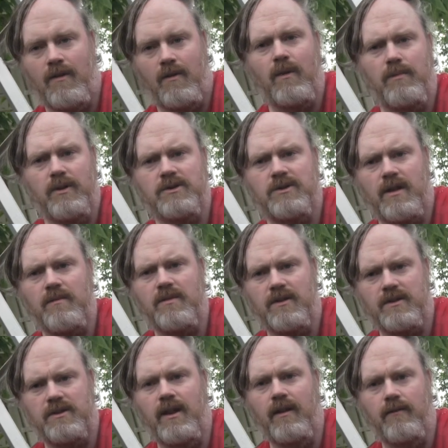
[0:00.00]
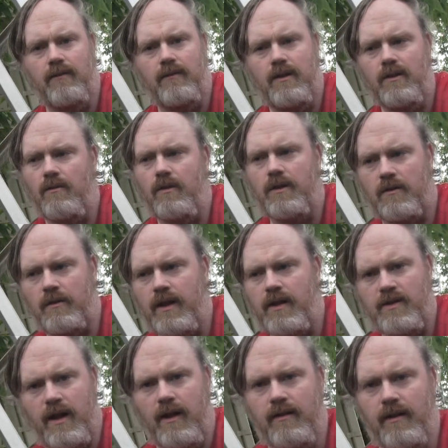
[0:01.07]
when push comes to shove, you don't want to
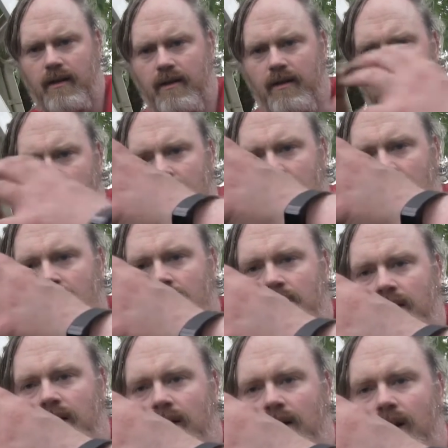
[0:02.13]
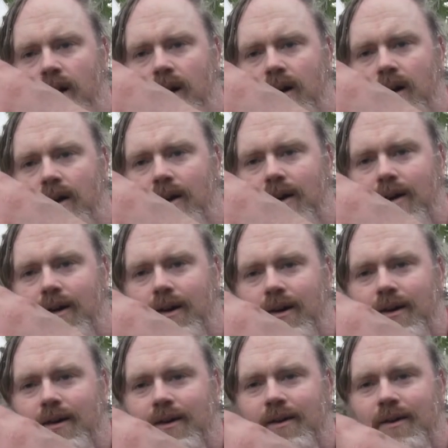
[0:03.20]
reach out and
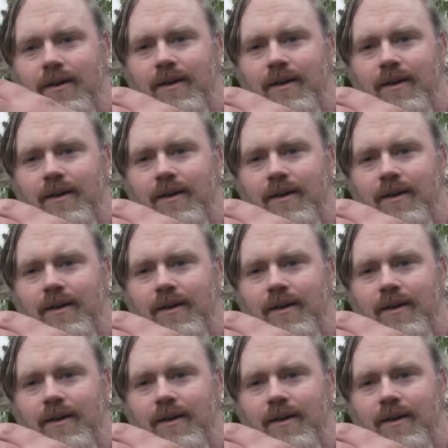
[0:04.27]
oh,